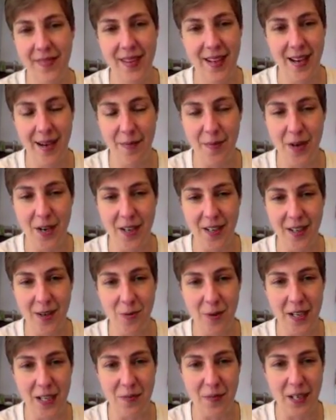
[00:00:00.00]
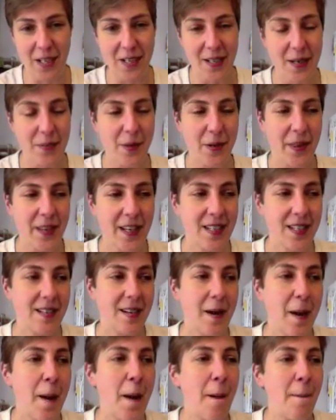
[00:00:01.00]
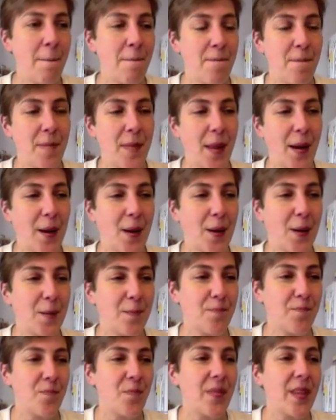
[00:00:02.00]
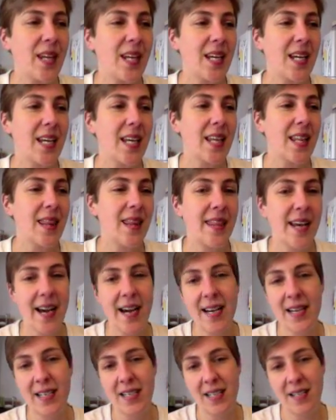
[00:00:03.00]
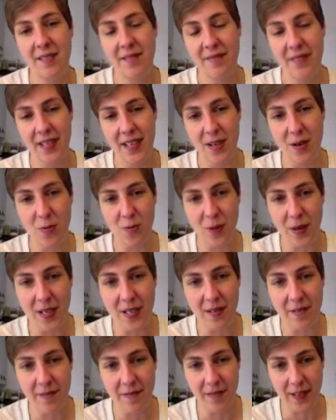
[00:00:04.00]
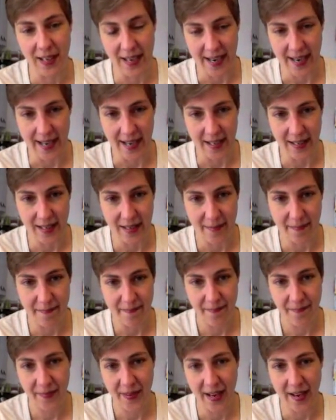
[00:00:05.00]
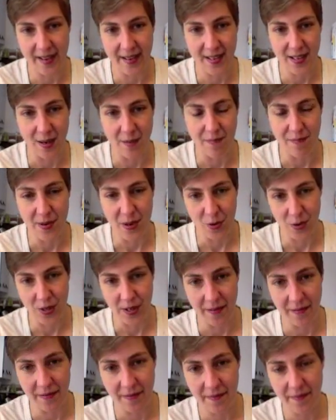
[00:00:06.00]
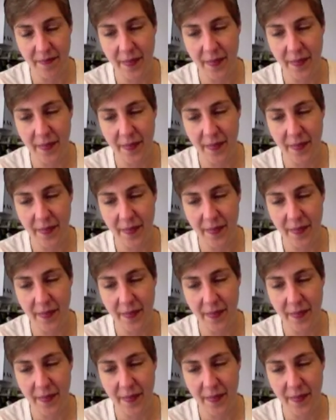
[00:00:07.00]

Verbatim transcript: am not going to waste my time on this. Um, that video was flagged as abusive